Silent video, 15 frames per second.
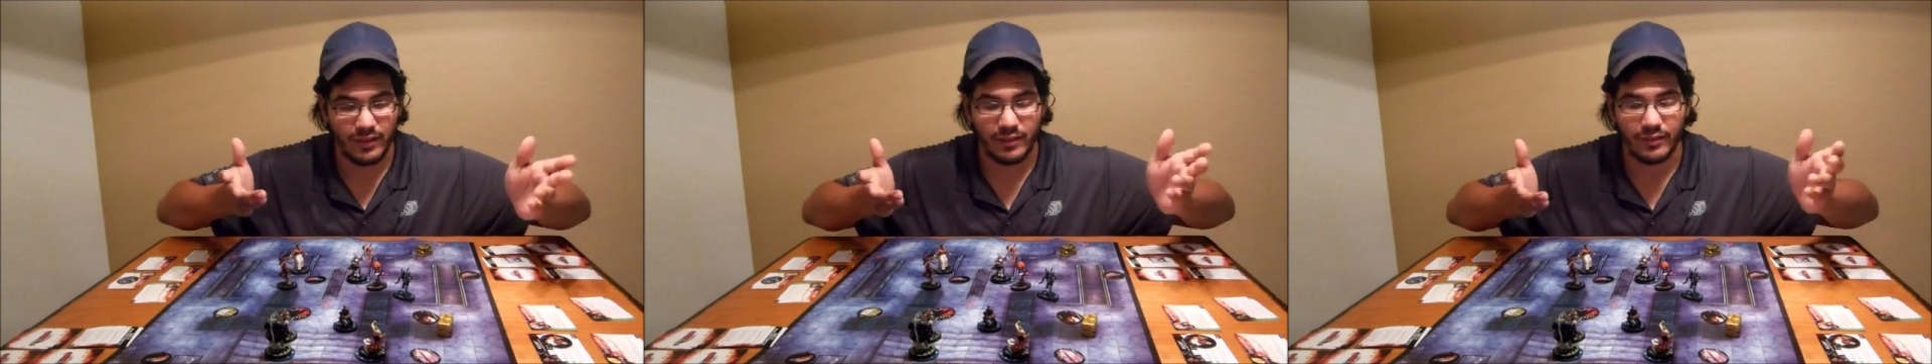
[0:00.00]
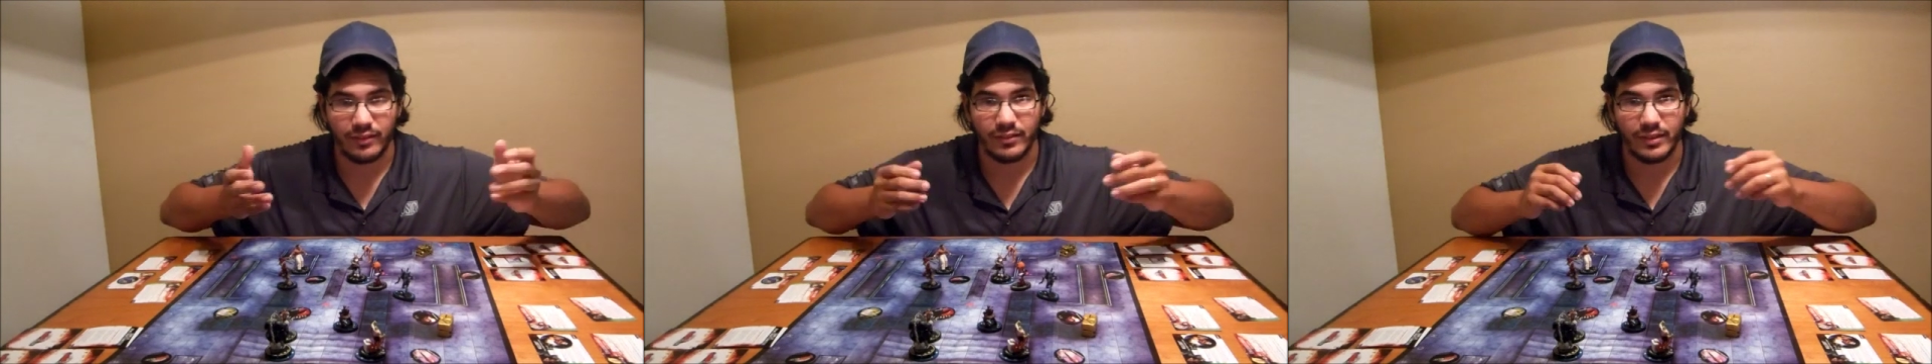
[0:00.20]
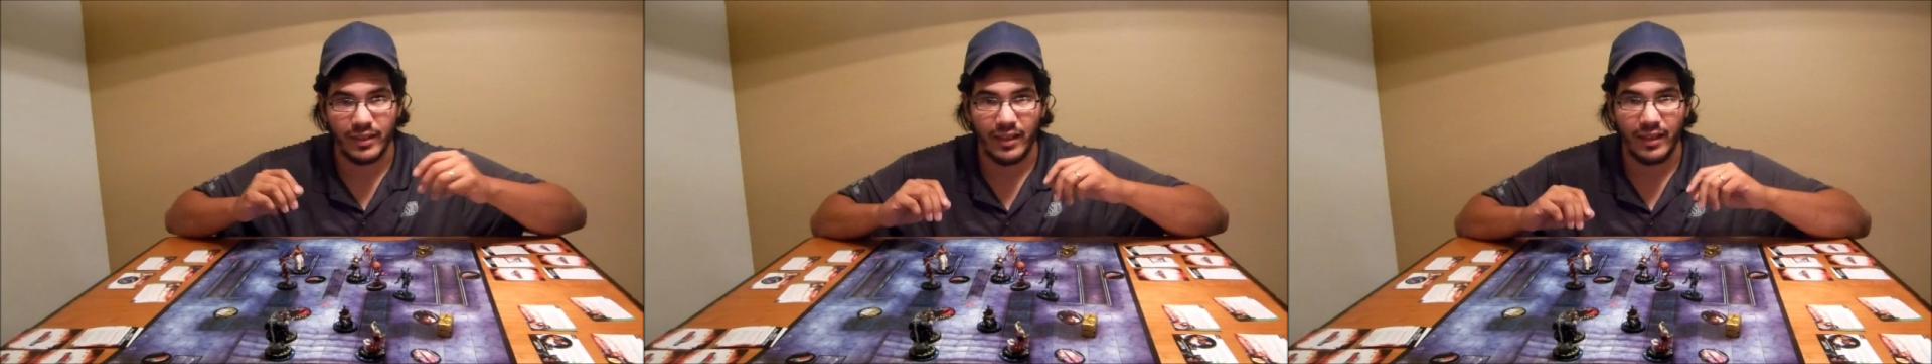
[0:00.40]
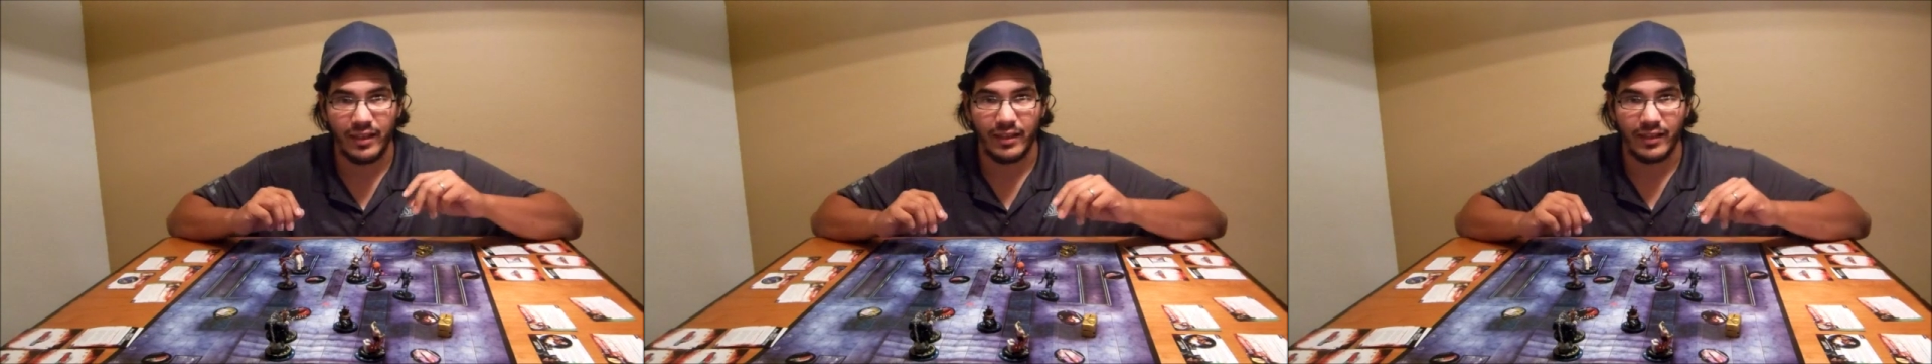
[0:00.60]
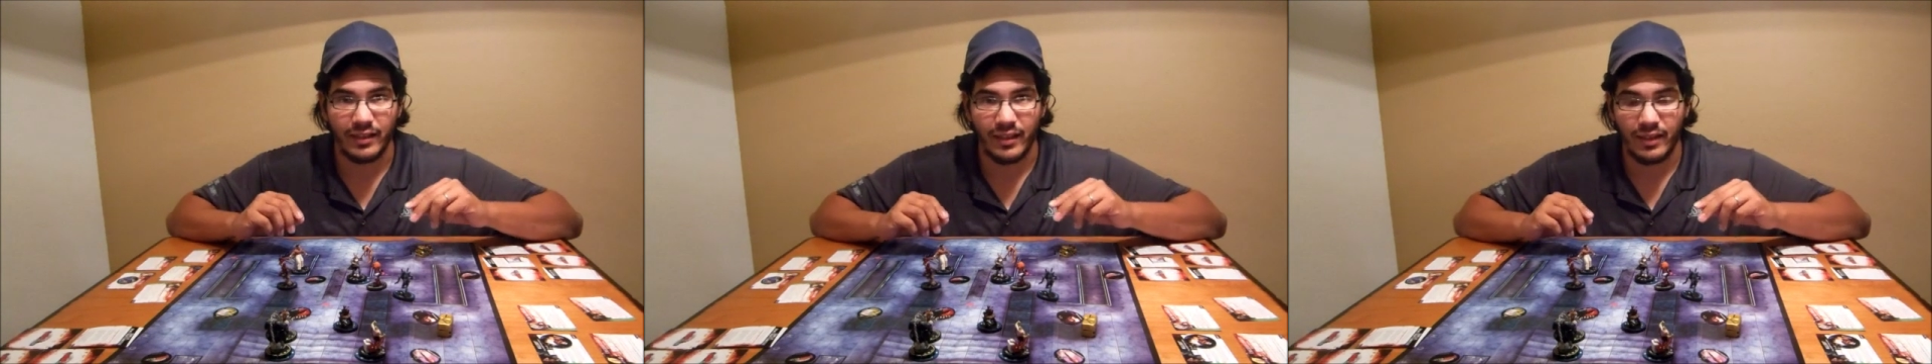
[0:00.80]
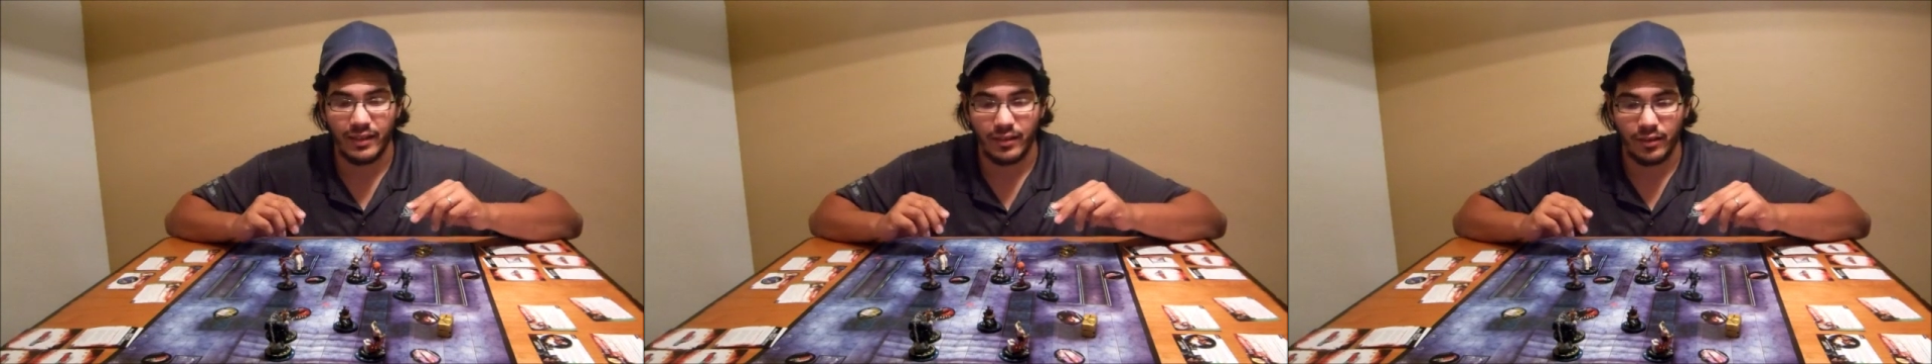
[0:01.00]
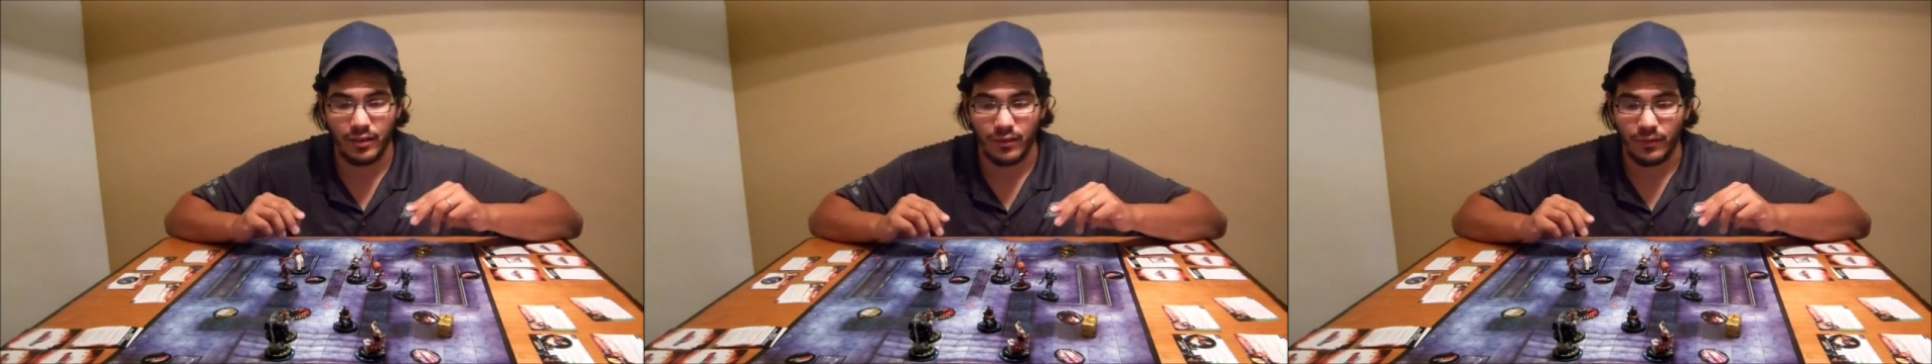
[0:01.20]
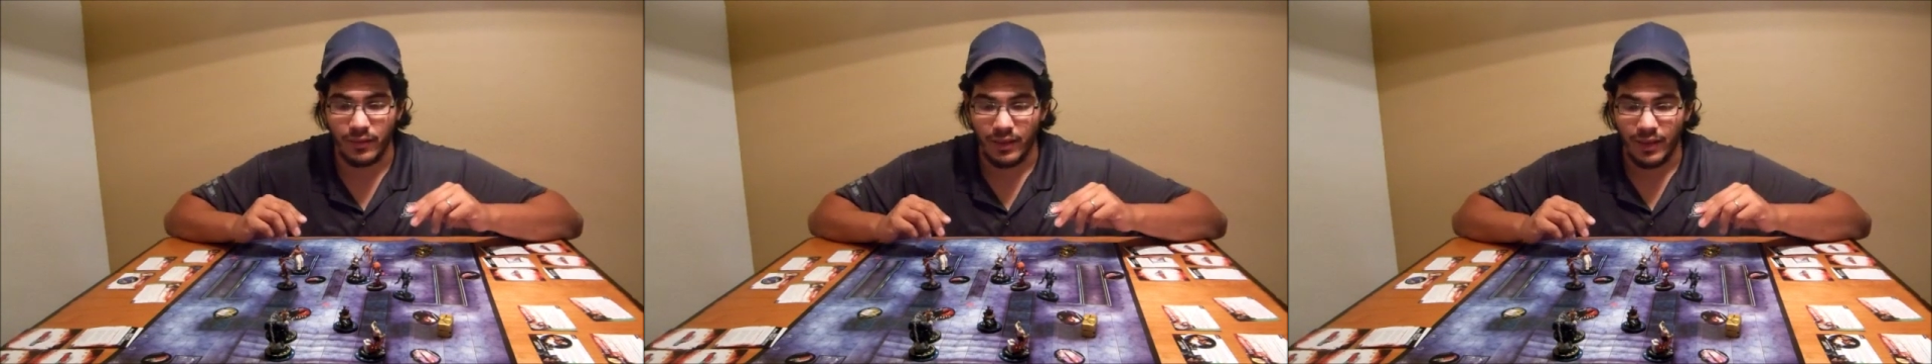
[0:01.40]
characters can and can't
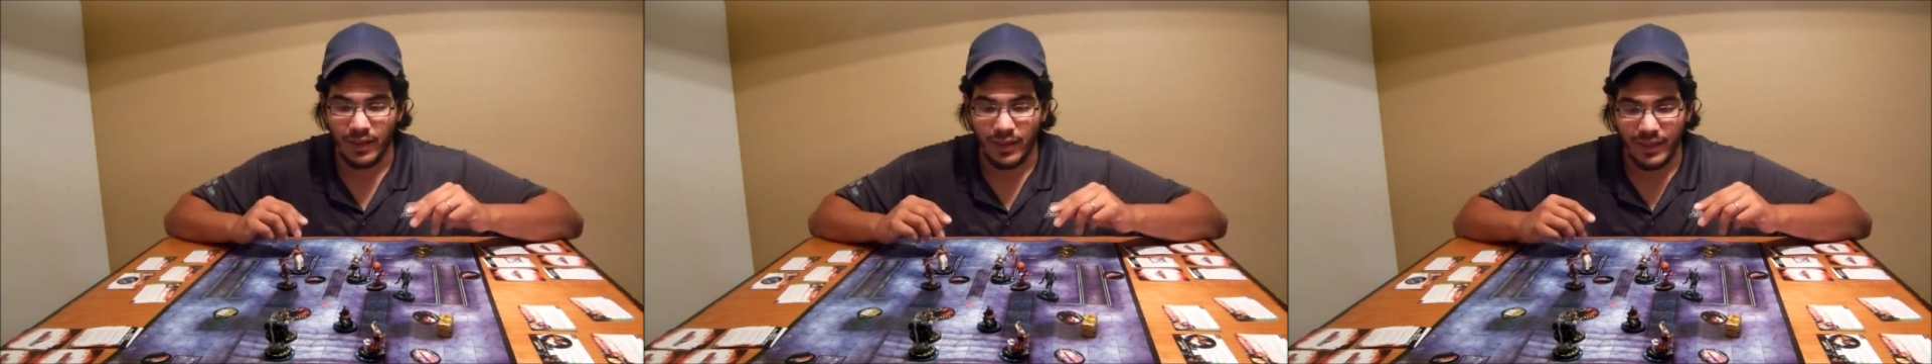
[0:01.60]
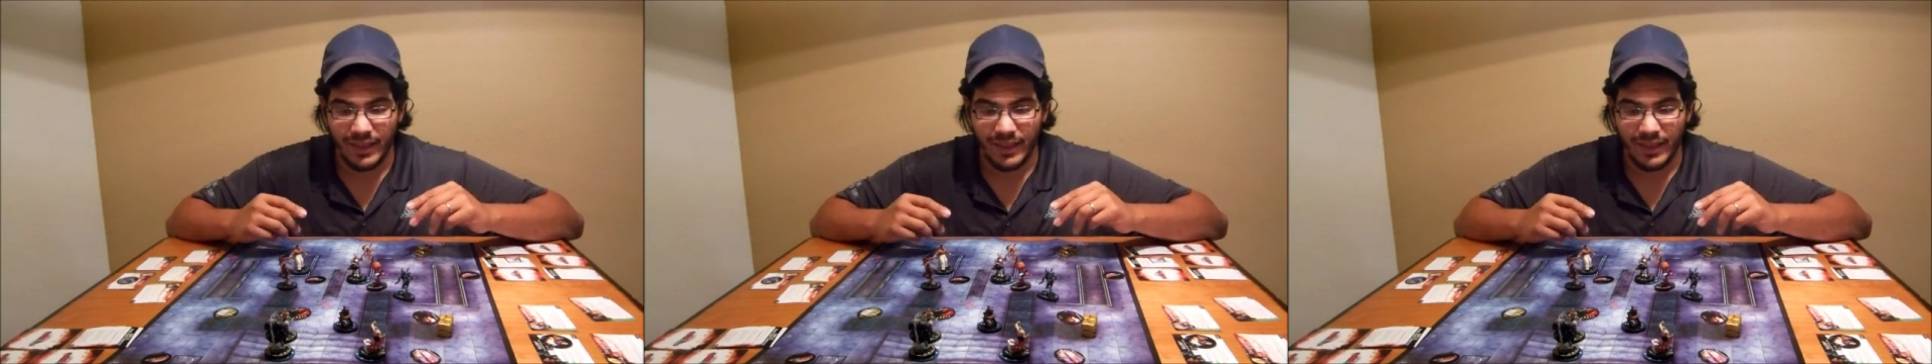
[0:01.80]
do.